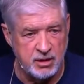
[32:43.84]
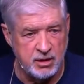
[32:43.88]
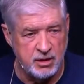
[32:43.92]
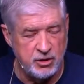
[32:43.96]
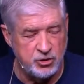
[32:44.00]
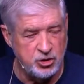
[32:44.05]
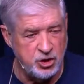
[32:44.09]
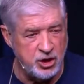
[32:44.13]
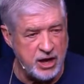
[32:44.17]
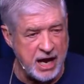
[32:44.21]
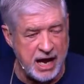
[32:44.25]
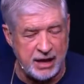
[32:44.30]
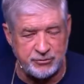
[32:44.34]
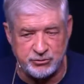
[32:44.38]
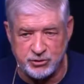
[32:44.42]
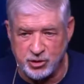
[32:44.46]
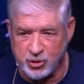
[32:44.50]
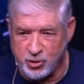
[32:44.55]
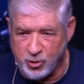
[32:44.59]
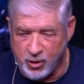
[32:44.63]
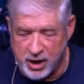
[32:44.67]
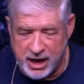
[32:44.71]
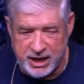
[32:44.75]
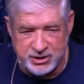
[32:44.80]
You got the
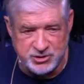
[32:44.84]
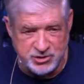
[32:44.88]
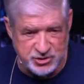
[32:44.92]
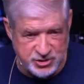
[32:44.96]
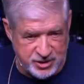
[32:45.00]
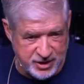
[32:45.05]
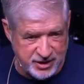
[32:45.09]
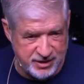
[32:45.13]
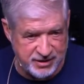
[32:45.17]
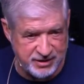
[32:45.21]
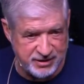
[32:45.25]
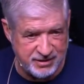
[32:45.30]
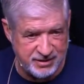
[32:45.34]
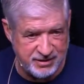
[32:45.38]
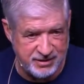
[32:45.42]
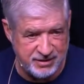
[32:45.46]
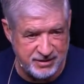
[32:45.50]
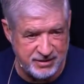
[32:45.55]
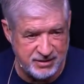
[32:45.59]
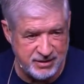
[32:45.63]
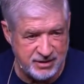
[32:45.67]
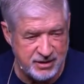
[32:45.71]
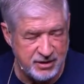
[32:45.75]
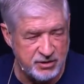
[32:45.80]
question.
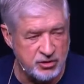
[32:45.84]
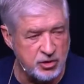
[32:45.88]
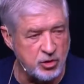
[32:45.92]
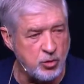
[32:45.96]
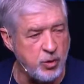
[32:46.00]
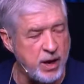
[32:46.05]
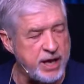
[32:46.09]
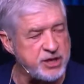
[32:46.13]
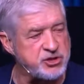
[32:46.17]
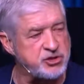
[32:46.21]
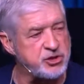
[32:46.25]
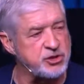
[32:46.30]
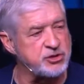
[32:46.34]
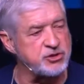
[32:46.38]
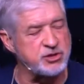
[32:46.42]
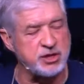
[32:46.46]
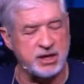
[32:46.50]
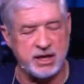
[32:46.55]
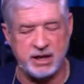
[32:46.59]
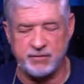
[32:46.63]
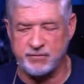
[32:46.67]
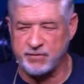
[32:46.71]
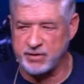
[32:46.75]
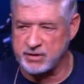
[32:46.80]
The question's an
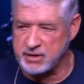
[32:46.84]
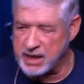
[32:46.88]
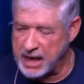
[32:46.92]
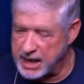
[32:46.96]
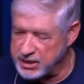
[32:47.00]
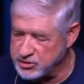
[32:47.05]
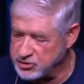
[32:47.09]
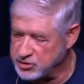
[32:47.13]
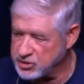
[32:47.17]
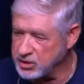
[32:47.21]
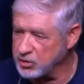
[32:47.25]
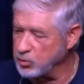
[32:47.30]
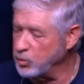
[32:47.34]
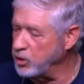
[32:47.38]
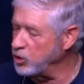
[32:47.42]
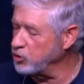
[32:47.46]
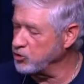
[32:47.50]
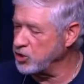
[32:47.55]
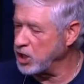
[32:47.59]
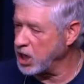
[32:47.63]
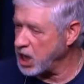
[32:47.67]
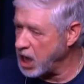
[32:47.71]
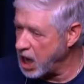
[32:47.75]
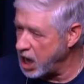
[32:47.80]
invitation Will
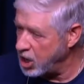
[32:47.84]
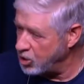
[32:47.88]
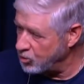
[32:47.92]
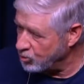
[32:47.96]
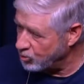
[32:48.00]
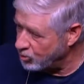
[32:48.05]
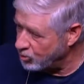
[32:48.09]
you go?